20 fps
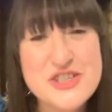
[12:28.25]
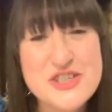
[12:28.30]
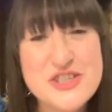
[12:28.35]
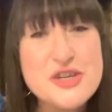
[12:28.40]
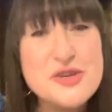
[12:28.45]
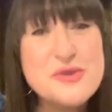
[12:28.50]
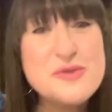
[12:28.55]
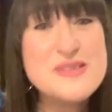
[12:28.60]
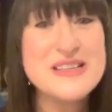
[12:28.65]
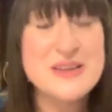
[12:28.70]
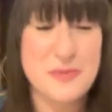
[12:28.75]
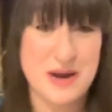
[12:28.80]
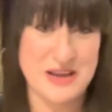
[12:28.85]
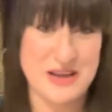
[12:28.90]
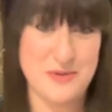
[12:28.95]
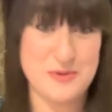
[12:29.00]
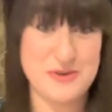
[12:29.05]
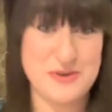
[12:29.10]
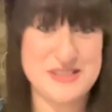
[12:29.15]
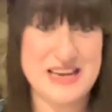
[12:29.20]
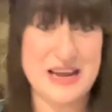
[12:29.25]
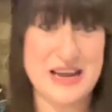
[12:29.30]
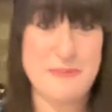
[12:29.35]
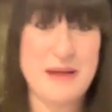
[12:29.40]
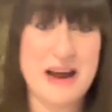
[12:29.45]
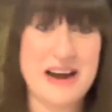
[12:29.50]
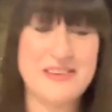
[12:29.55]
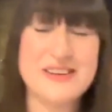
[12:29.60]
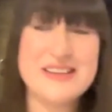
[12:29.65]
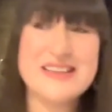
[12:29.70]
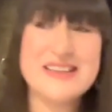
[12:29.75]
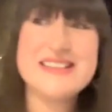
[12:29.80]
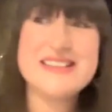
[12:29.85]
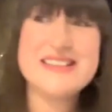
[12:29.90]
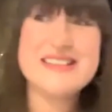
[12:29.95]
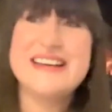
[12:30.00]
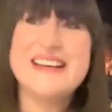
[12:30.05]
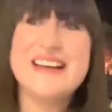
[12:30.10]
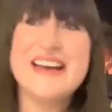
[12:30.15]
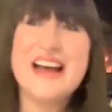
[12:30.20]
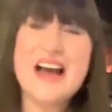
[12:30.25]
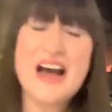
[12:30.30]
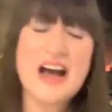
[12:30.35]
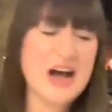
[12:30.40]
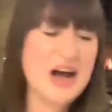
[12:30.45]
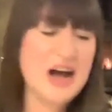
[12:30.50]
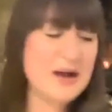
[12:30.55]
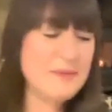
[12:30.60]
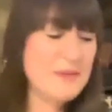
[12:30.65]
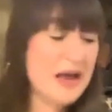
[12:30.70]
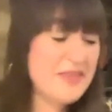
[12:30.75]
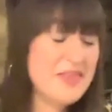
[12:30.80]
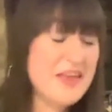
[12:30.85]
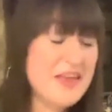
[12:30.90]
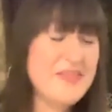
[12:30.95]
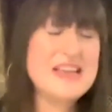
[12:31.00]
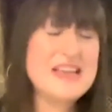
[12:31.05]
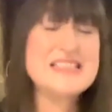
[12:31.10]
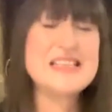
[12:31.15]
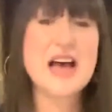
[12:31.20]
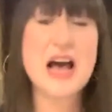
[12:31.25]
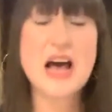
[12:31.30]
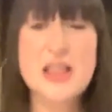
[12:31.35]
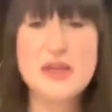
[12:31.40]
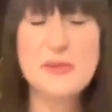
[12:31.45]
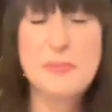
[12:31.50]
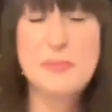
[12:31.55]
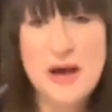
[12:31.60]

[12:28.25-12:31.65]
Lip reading: choosing where you want to get married. And then there's other